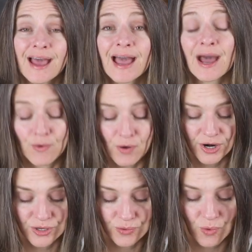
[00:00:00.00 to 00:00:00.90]
how
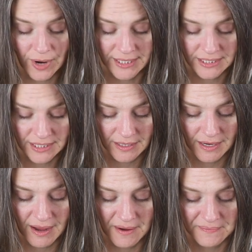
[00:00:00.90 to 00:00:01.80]
are you going
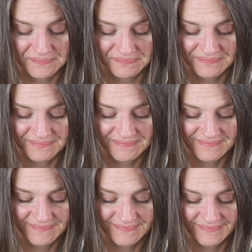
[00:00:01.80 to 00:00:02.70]
to um,
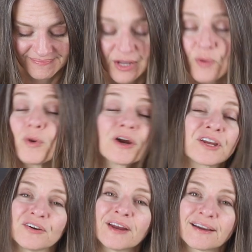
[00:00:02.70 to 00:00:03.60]

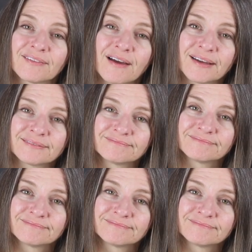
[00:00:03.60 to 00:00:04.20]
work your neckline?